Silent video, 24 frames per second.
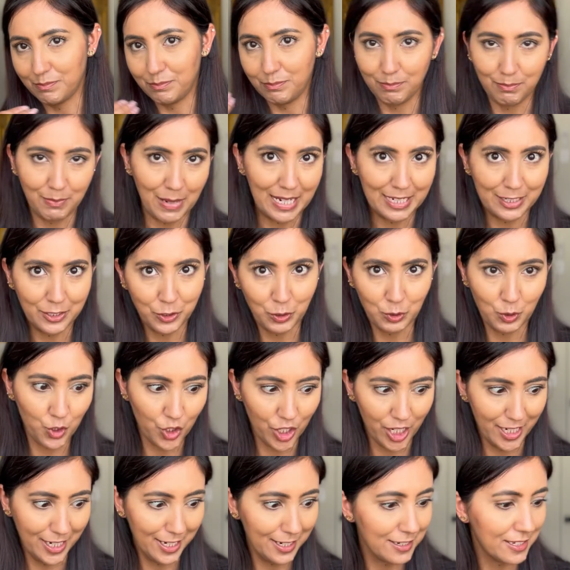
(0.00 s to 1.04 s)
my two
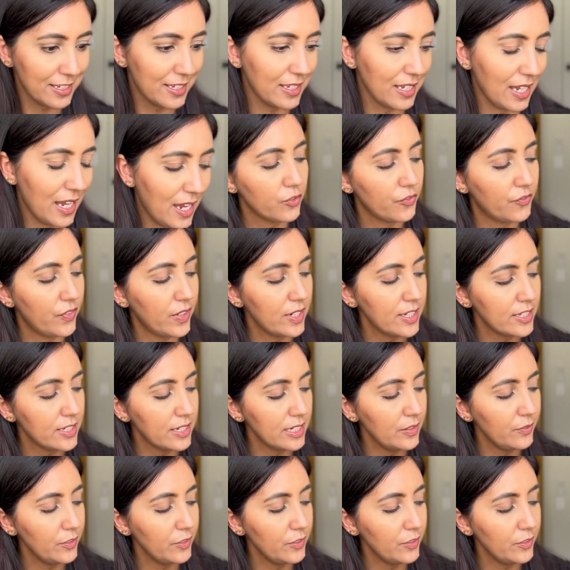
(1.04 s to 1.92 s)
cheeks. Uh, firstly,